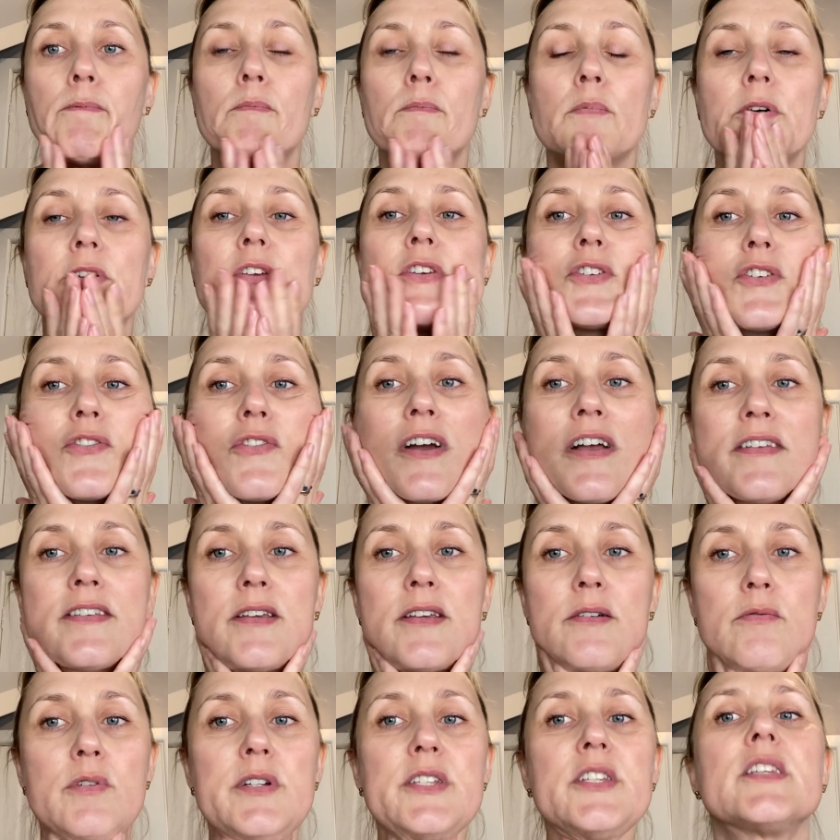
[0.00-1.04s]

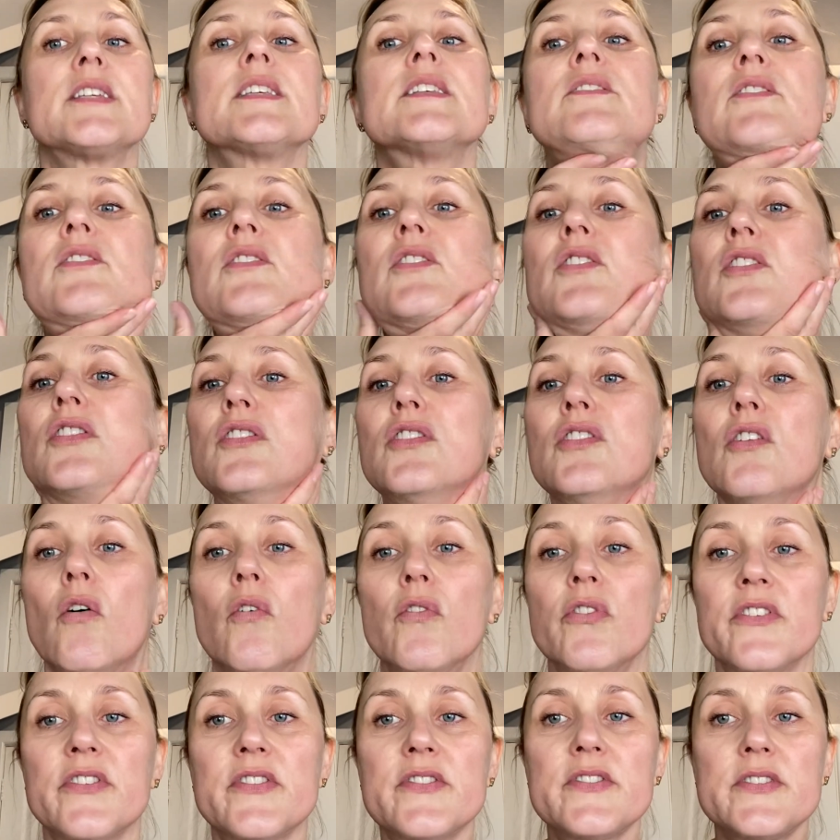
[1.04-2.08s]
moisturiser, which is
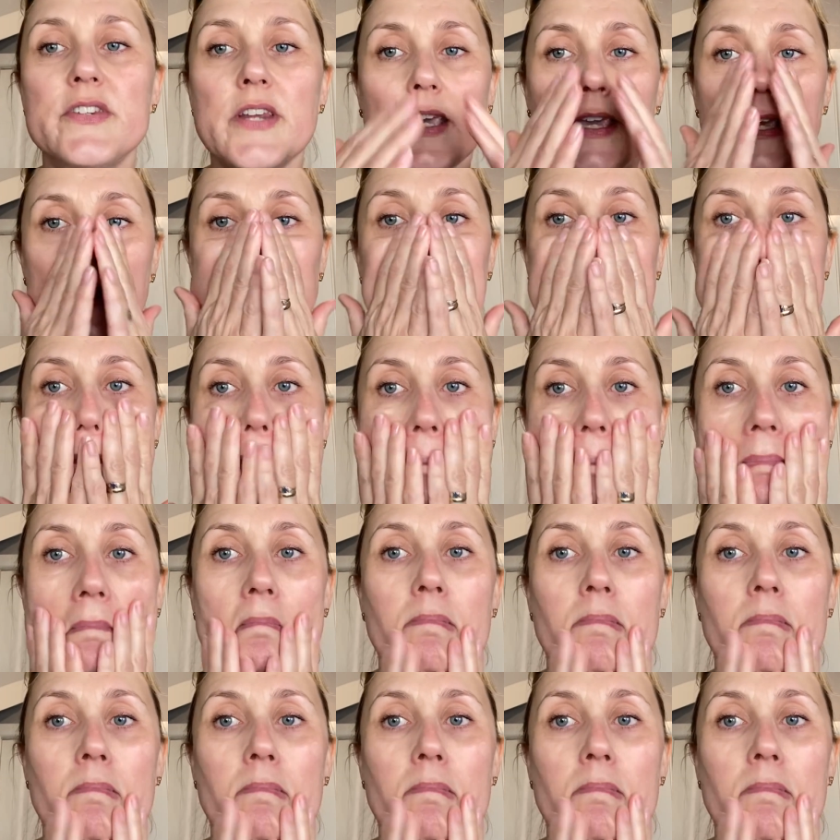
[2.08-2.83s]
non-sticky.